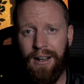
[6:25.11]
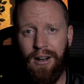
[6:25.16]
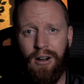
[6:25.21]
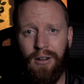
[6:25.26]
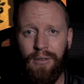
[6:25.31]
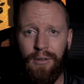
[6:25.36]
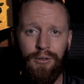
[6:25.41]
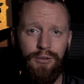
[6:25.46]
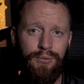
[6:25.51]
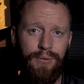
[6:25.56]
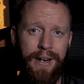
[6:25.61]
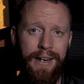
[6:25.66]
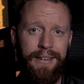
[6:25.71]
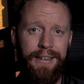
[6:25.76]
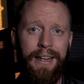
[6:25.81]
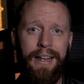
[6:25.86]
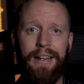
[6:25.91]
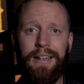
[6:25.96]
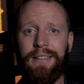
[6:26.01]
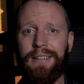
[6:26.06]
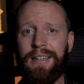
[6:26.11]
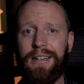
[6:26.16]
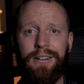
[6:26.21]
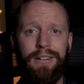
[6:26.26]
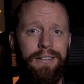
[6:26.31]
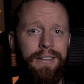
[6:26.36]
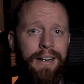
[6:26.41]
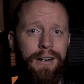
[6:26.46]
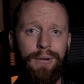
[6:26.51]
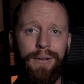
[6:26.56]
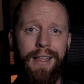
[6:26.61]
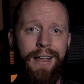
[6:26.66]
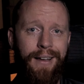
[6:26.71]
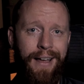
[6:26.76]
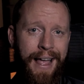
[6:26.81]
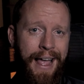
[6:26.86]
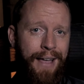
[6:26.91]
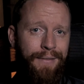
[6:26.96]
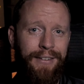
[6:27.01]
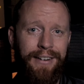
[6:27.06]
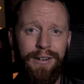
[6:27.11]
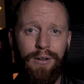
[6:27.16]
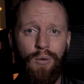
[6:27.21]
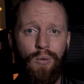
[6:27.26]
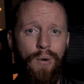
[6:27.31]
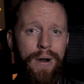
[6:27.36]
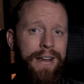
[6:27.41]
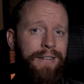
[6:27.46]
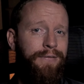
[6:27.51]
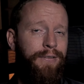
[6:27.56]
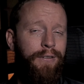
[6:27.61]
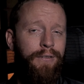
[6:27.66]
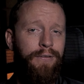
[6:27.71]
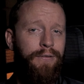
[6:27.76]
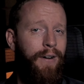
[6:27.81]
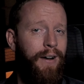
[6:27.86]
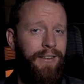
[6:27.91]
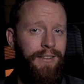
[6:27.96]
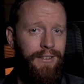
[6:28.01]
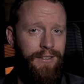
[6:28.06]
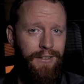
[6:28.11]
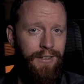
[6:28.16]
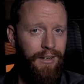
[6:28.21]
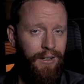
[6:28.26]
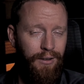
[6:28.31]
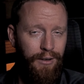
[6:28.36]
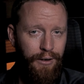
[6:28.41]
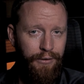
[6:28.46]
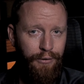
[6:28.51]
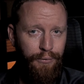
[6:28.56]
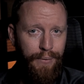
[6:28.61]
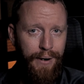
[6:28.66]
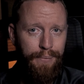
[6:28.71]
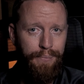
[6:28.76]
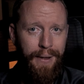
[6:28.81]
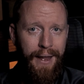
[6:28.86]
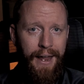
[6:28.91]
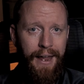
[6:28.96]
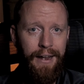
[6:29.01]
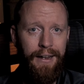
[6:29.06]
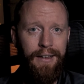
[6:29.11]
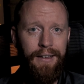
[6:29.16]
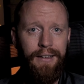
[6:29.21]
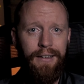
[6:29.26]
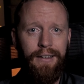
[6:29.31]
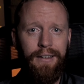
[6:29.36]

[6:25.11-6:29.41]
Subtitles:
on those red days here and there without having to wait for funds to clear from my bank.